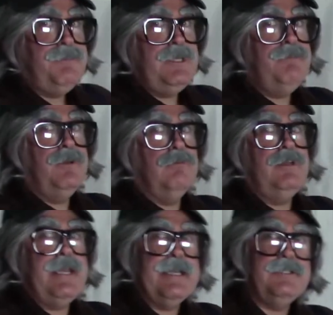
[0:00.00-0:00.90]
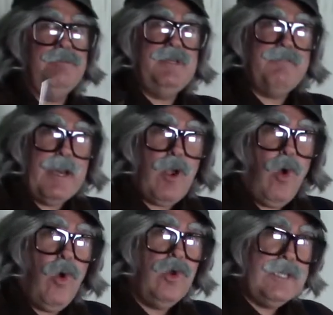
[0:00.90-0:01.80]
people when they get to be very
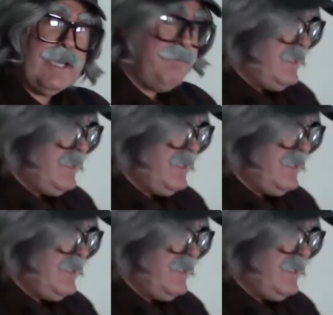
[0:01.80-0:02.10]
old like